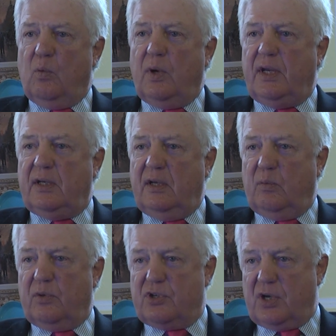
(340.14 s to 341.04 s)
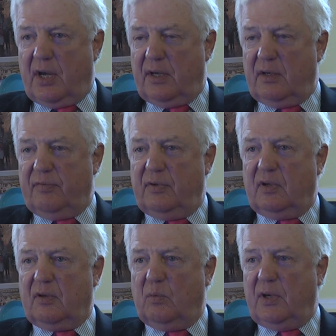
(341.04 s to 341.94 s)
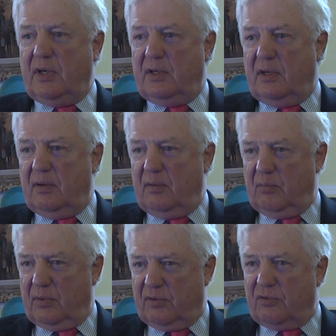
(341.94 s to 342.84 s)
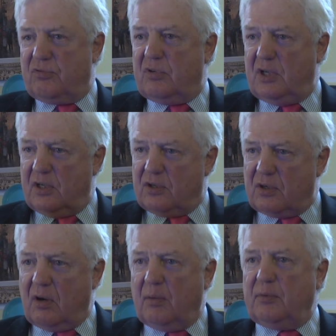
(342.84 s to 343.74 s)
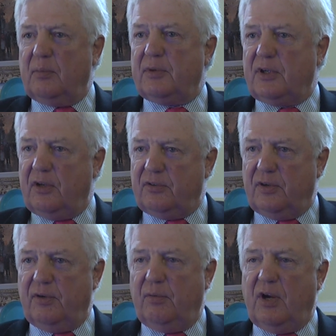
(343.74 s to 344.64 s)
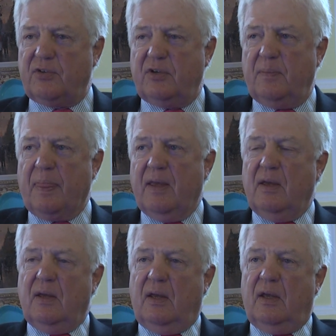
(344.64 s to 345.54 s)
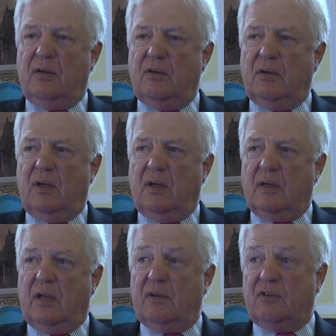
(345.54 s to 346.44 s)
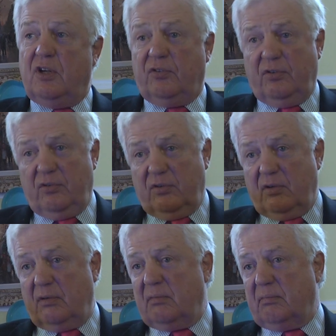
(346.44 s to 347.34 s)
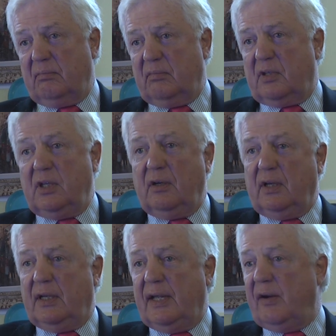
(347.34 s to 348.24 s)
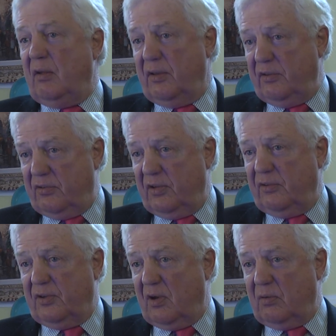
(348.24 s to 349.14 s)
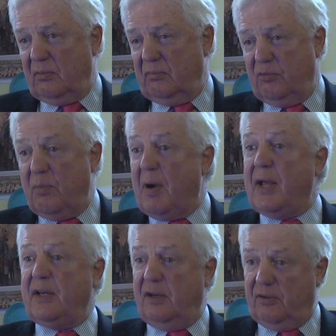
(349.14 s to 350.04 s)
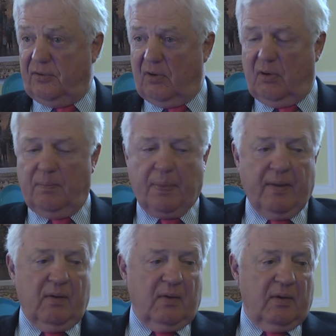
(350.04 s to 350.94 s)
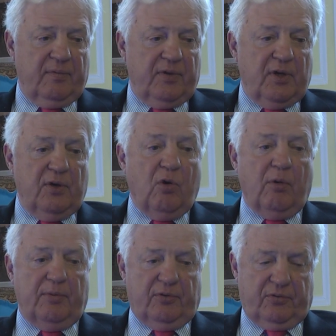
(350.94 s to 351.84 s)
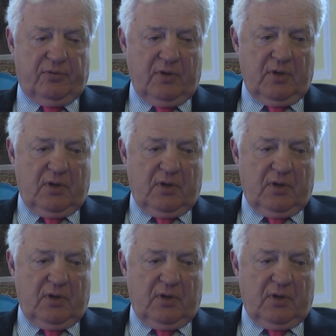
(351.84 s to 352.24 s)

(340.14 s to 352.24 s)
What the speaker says: what he did with China, if you look at what he did with the strategic arms limitation in Russia, and Kissinger clearly laid all these things out, reminded us all of the enormous